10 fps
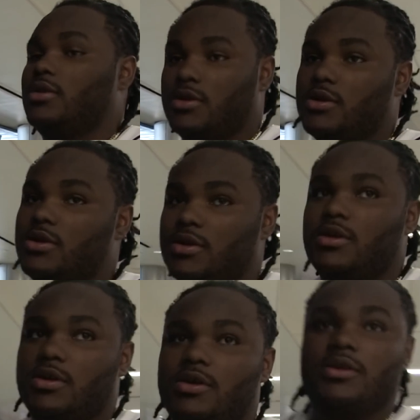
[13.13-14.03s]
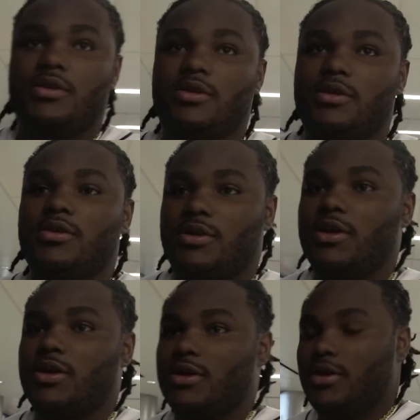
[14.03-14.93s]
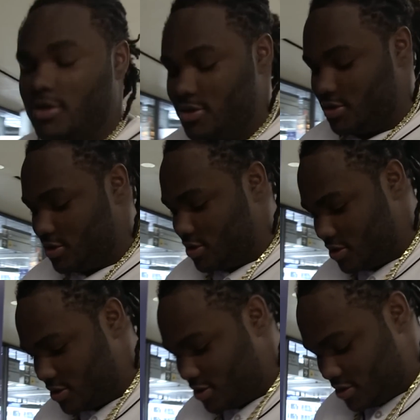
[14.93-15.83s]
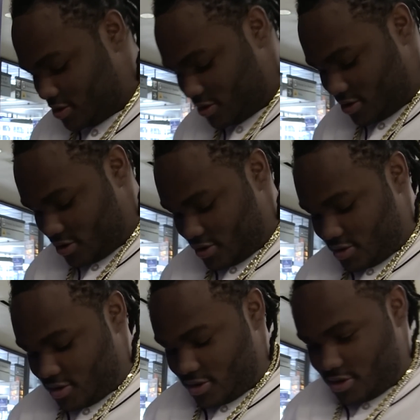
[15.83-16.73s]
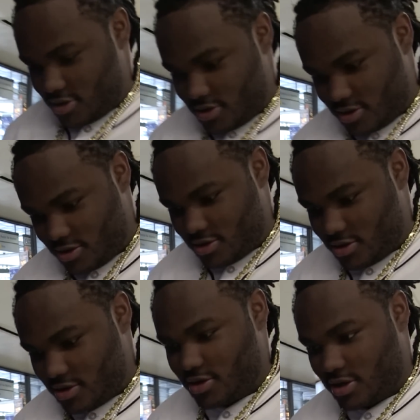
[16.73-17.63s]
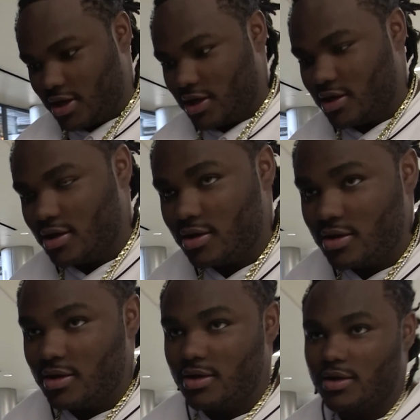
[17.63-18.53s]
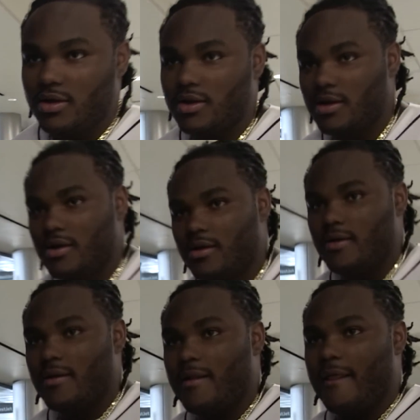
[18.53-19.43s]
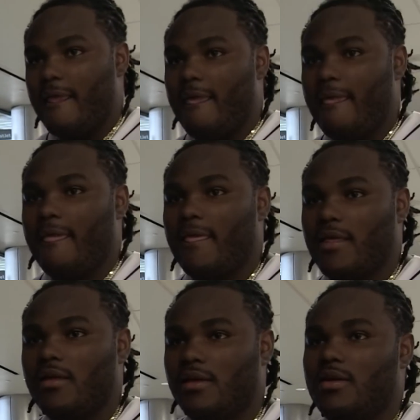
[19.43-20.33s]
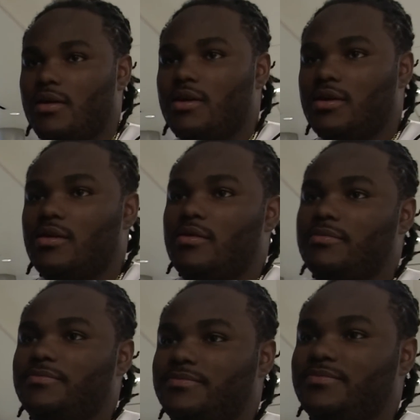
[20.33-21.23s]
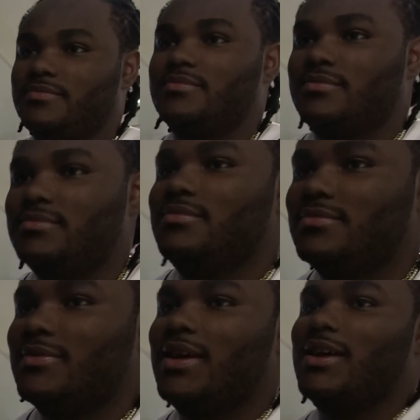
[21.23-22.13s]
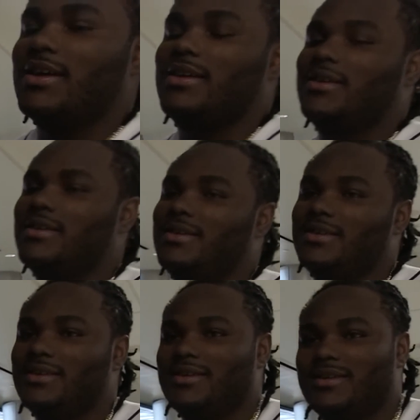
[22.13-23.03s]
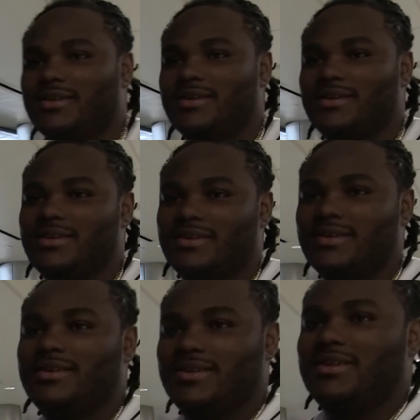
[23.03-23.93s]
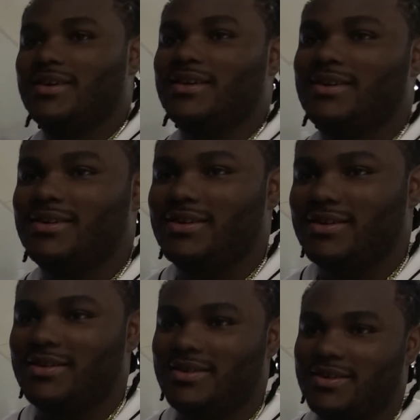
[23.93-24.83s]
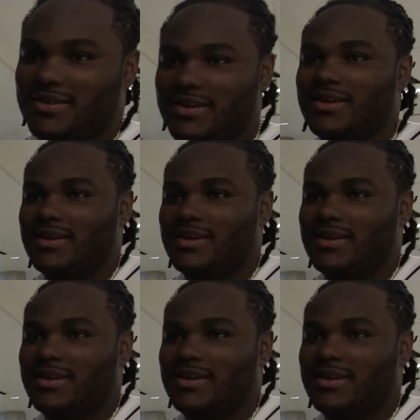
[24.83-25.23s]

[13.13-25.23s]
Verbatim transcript: The day after yeah. that, uh, you know, he he he lost. Yeah. He's bumping your music in the gym, showing off his new bald head. Yeah. Going ham, yeah. dancing around.